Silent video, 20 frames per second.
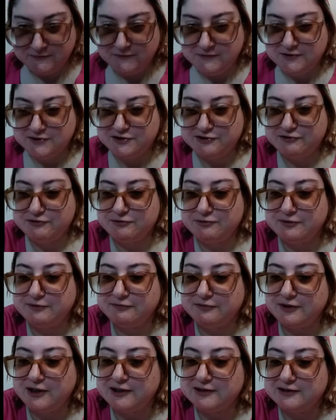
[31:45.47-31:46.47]
She's
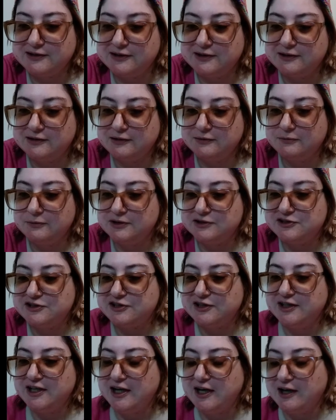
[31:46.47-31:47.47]
reflecting on what
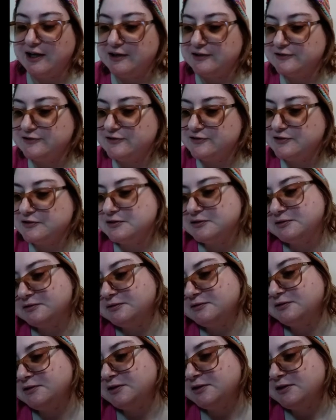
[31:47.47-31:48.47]
she has.
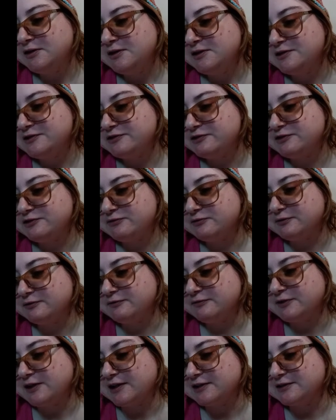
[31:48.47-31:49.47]
She's
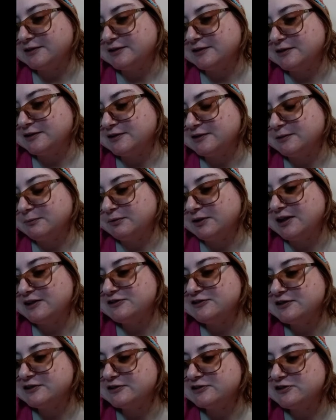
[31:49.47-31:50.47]
reflecting on the
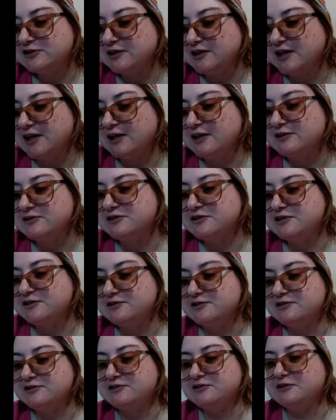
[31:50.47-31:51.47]
blessings she has.
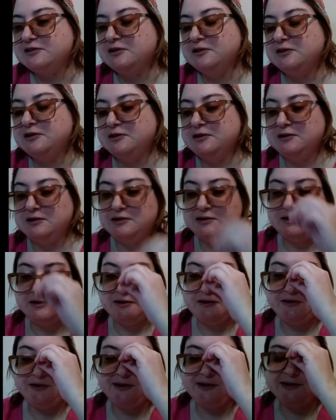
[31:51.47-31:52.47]
She's
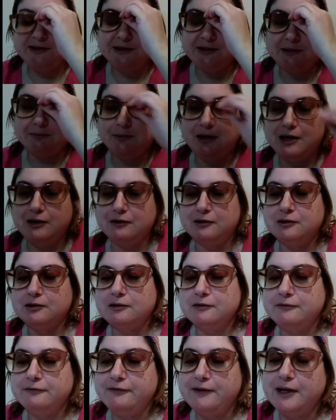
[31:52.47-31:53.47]
thinking about her
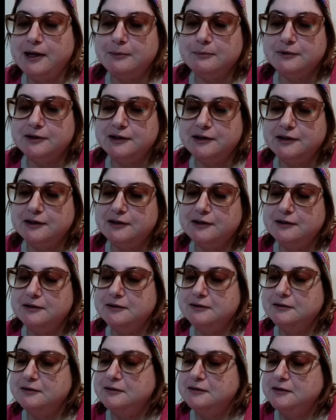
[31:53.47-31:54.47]
family.
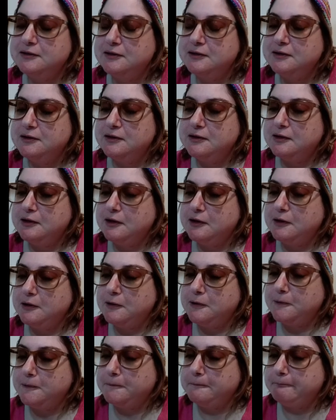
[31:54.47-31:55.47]

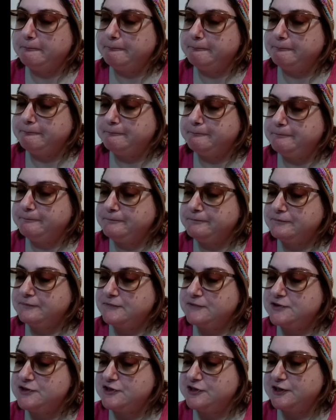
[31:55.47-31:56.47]

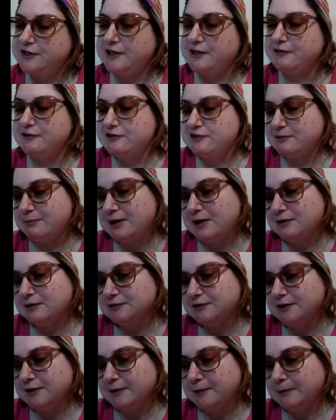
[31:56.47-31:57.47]
She cares
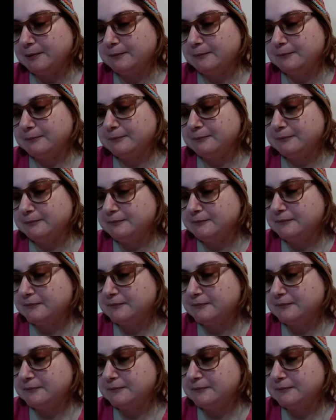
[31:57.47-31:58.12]
about them.